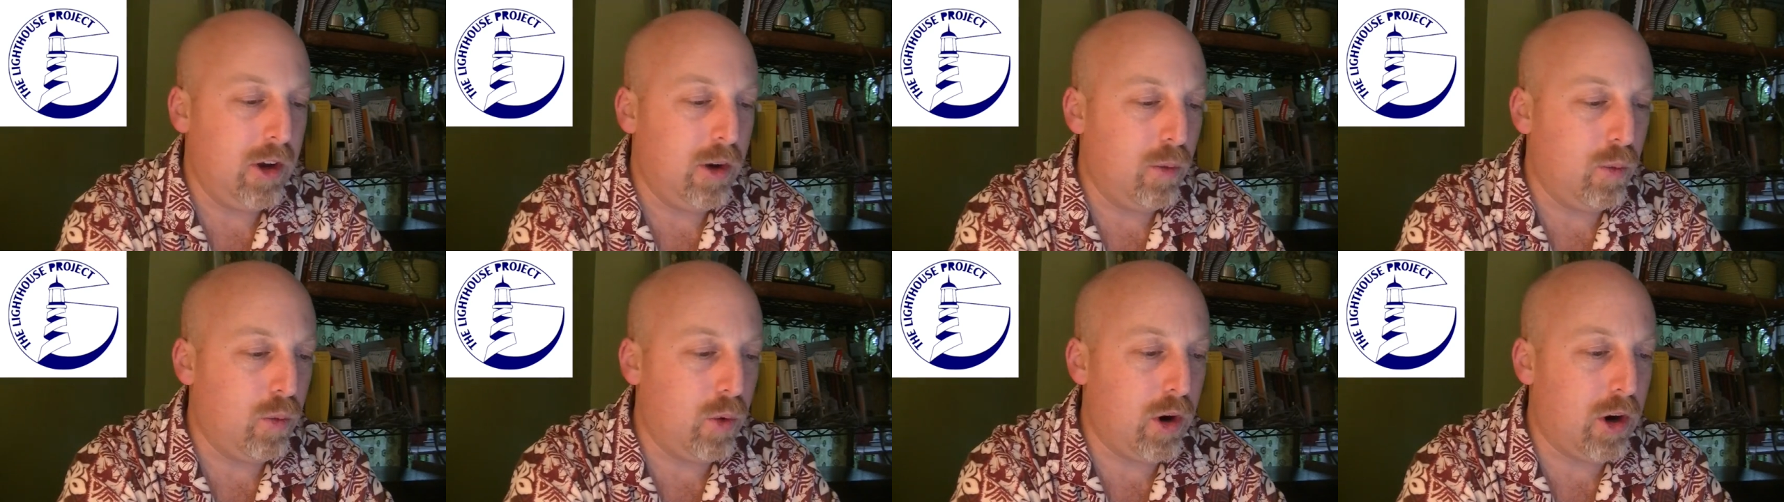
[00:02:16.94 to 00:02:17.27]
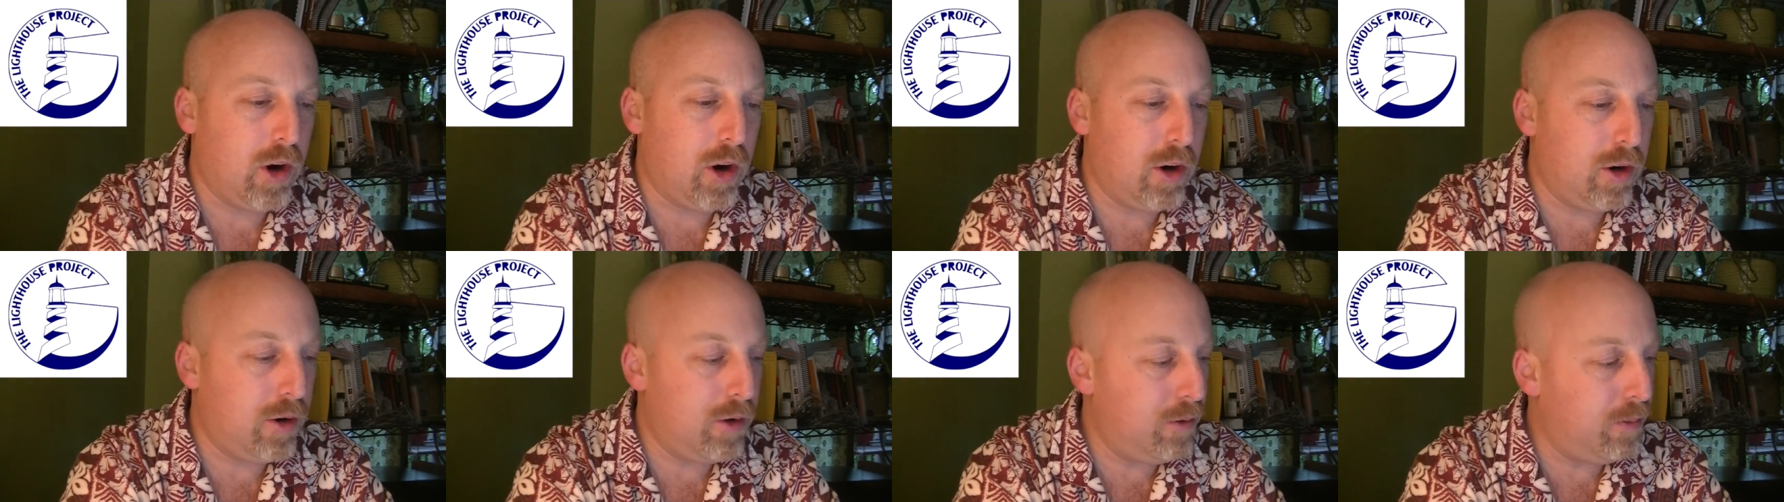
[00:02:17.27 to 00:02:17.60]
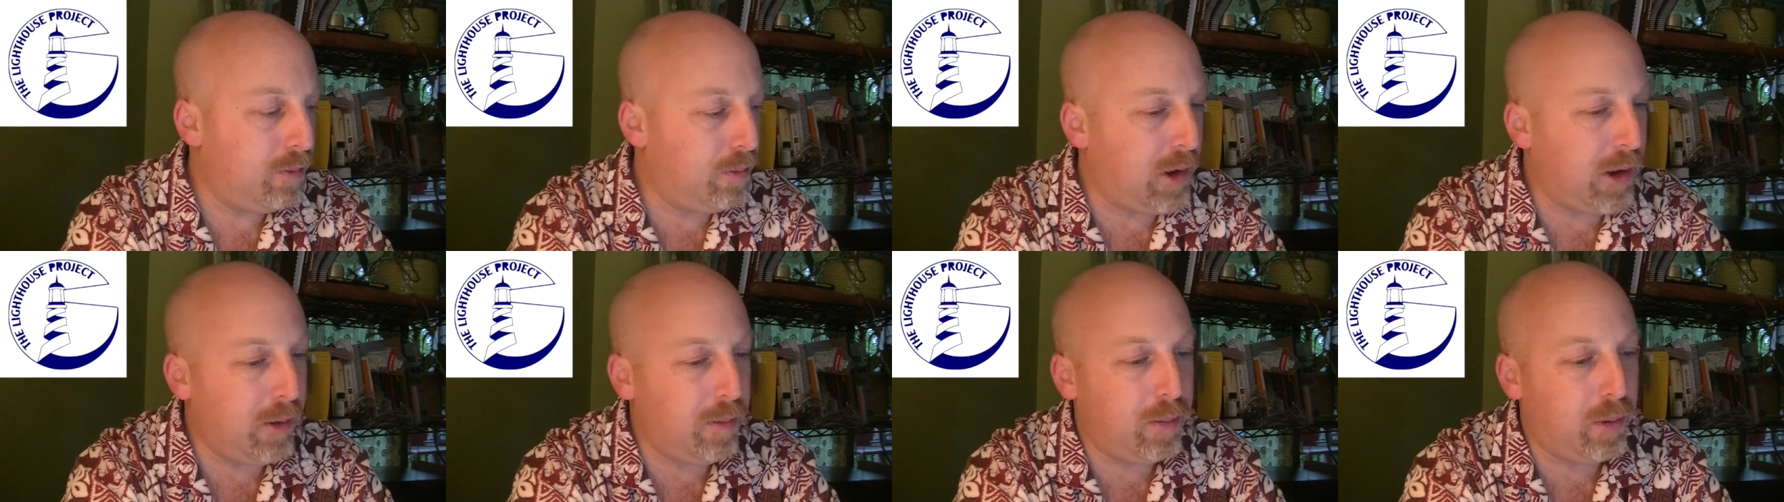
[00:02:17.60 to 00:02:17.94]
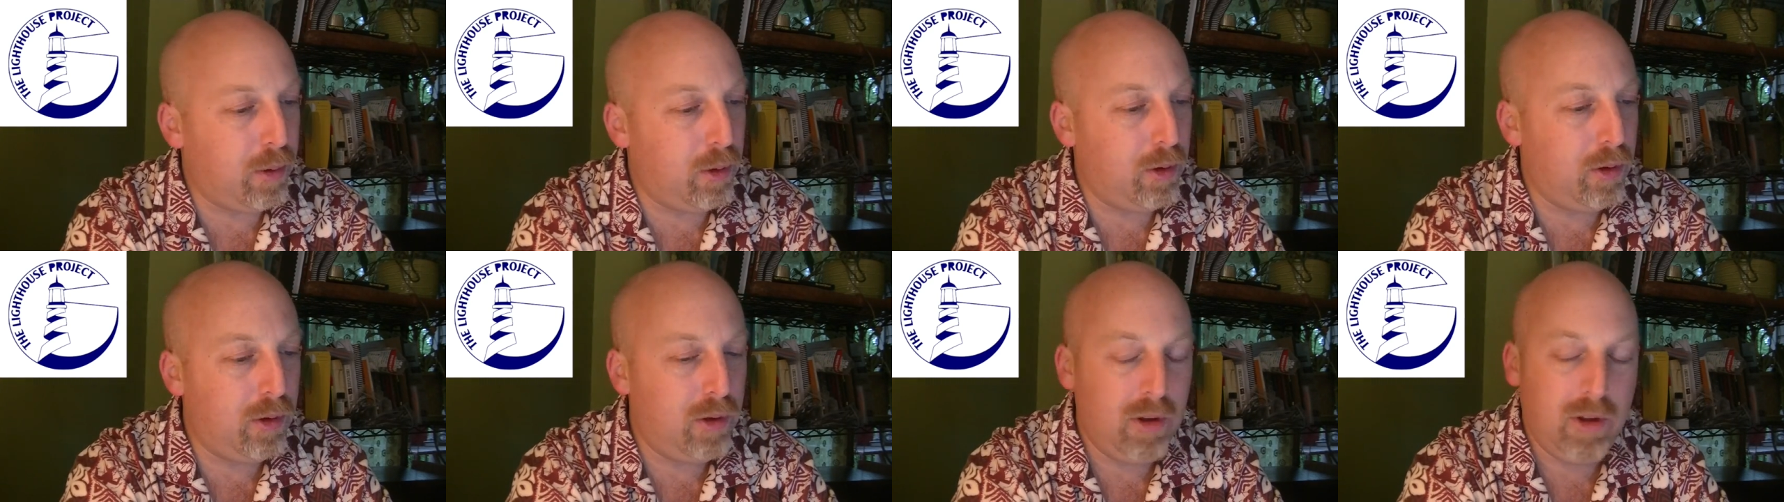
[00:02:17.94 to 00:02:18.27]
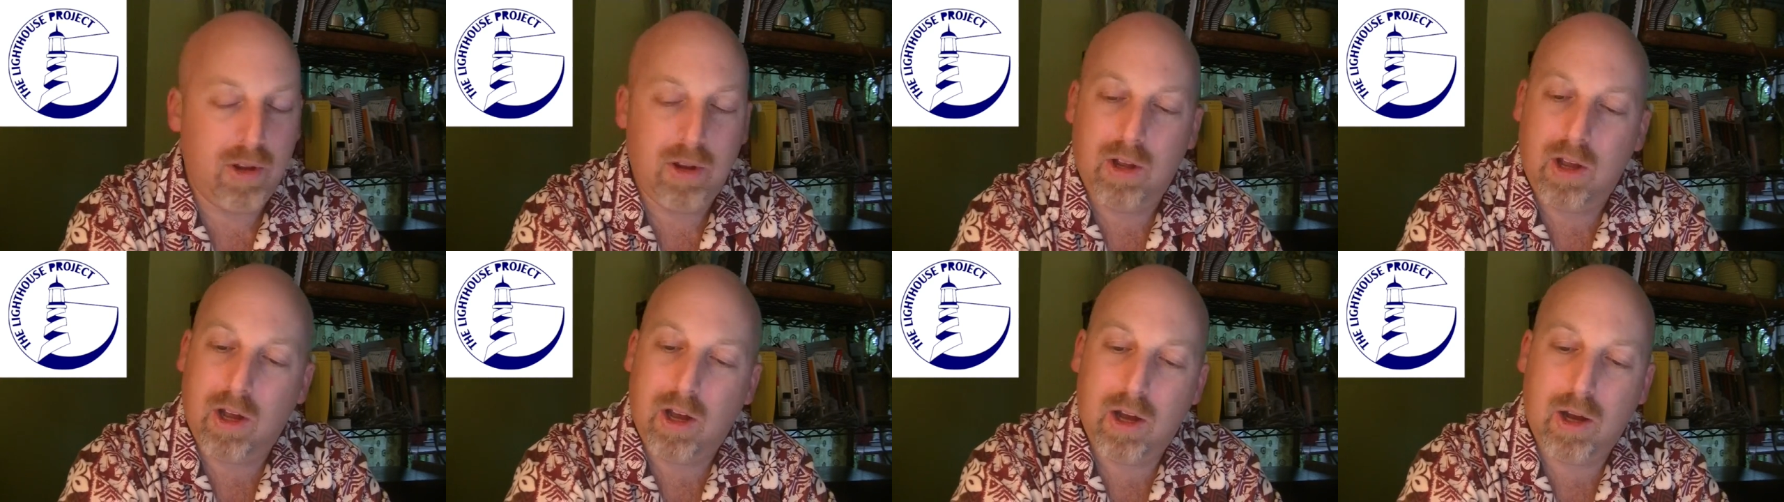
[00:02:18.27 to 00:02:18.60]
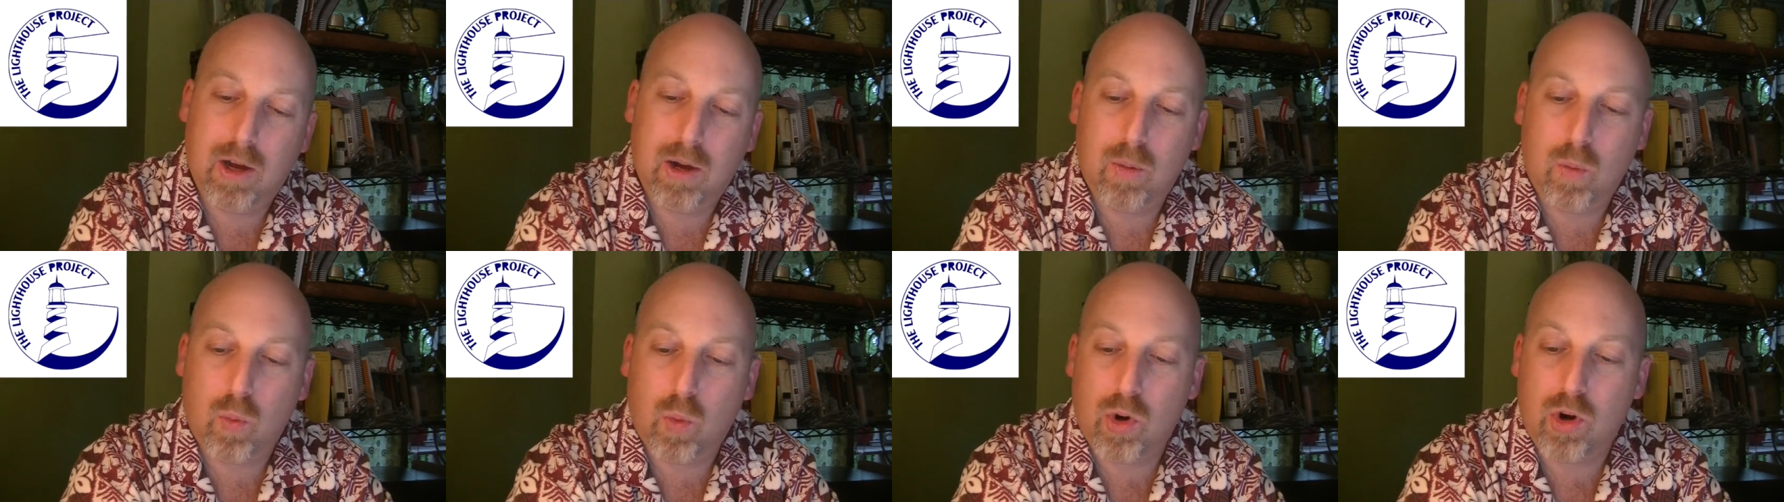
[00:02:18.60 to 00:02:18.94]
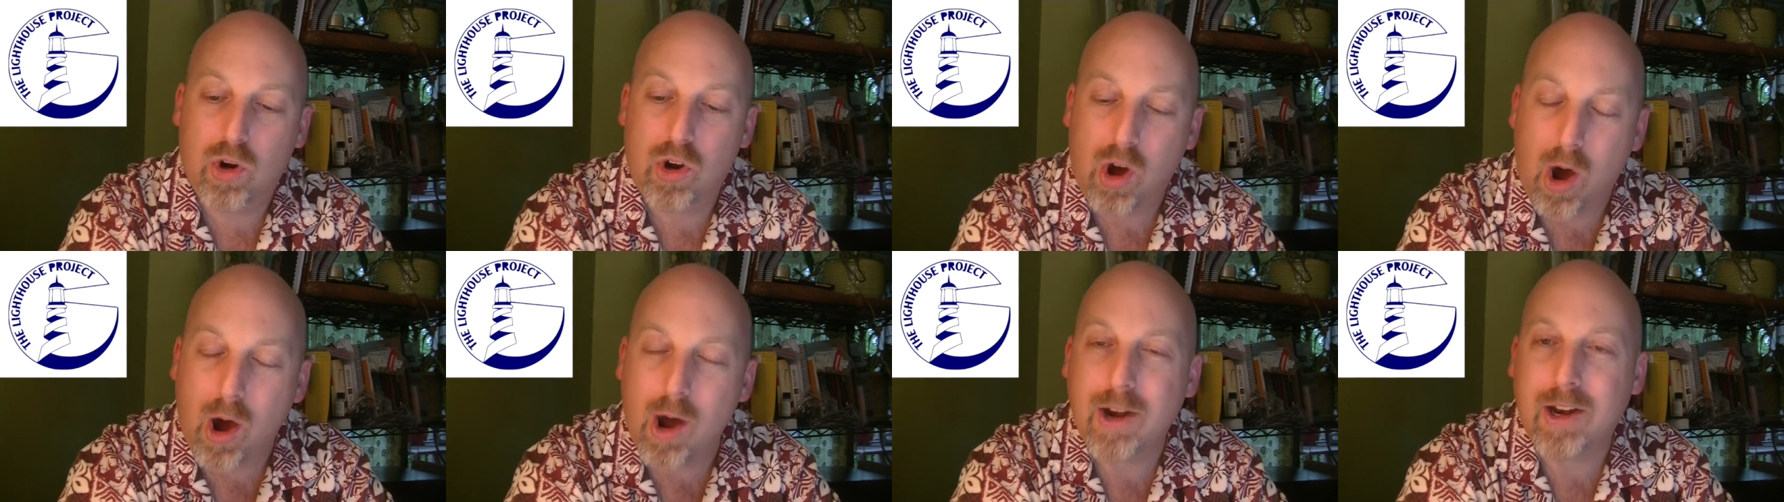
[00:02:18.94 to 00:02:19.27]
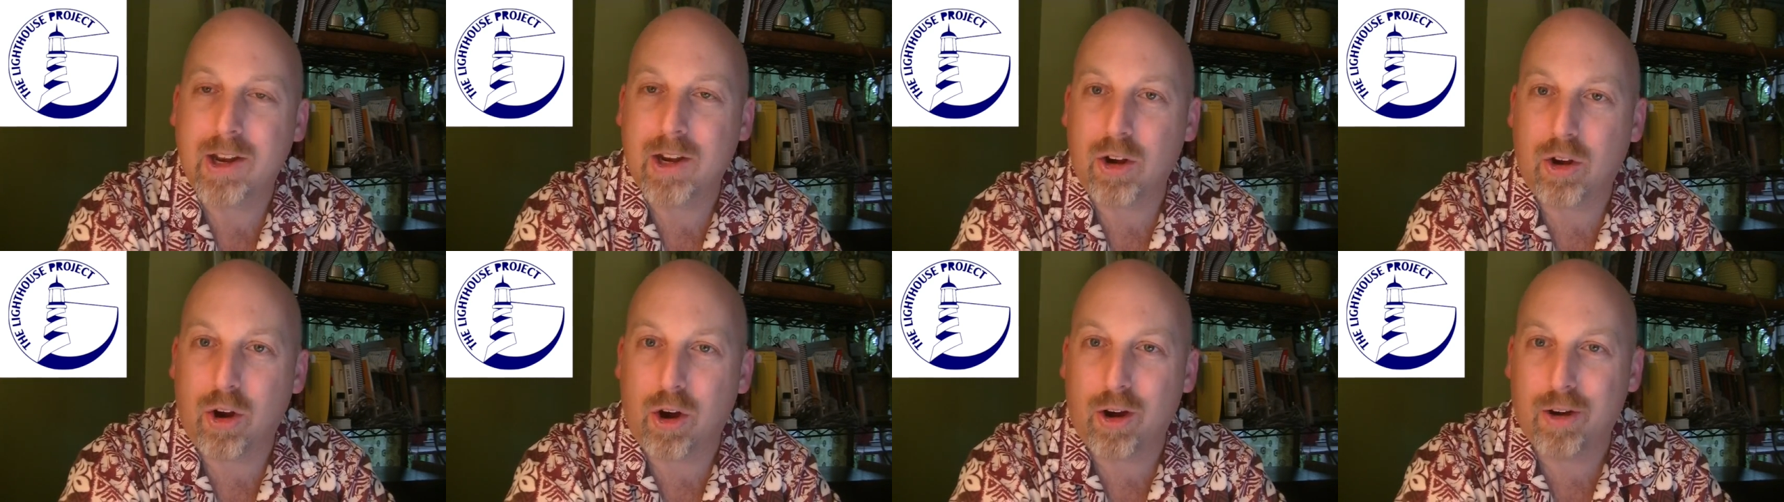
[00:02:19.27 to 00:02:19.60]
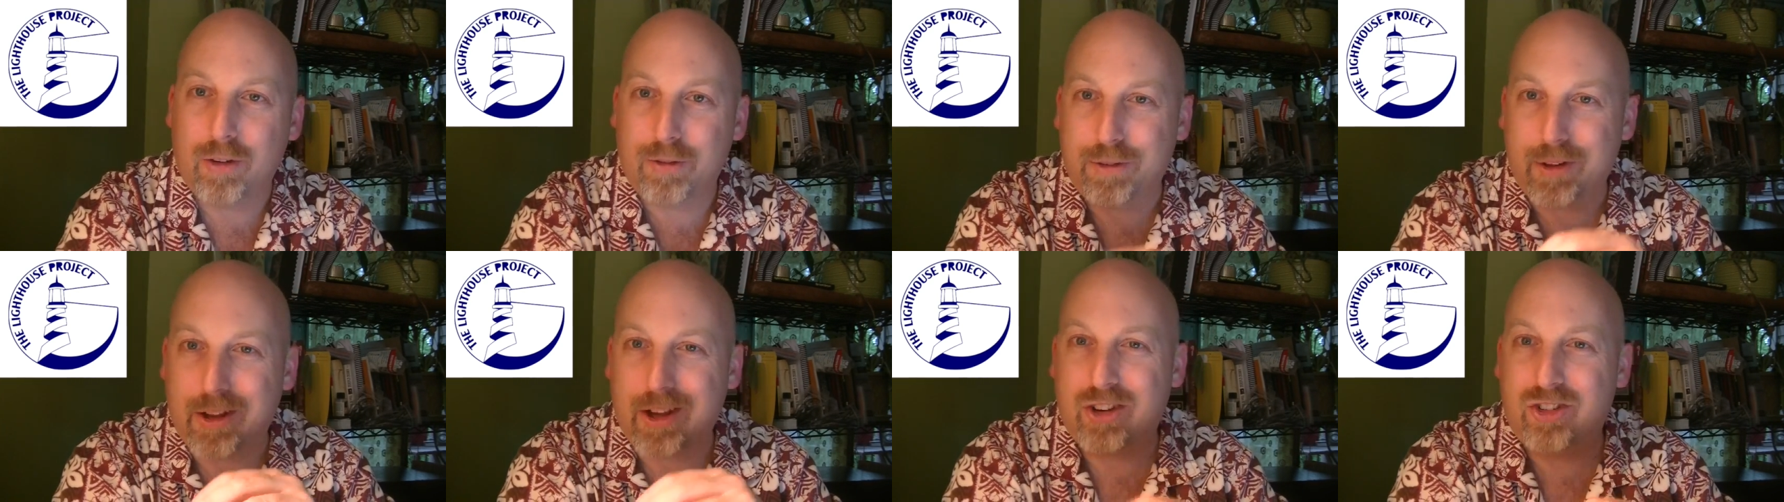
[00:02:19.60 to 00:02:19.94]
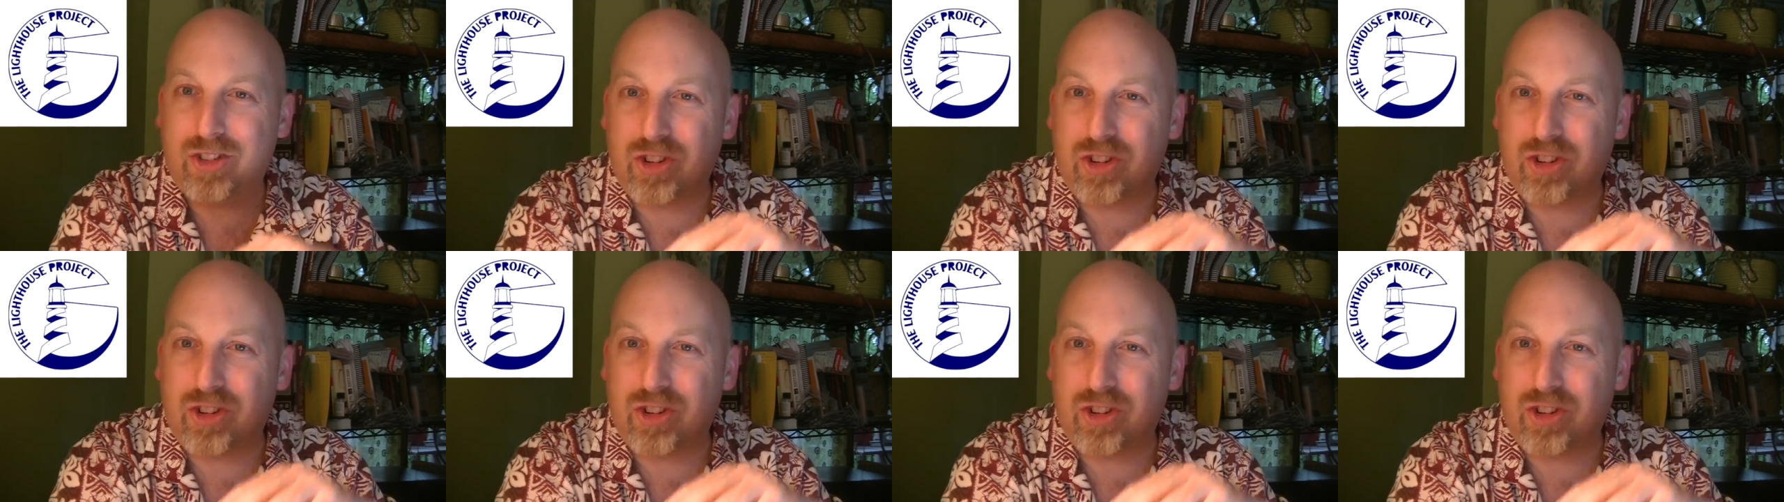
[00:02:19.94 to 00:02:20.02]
Where people were not in conflict,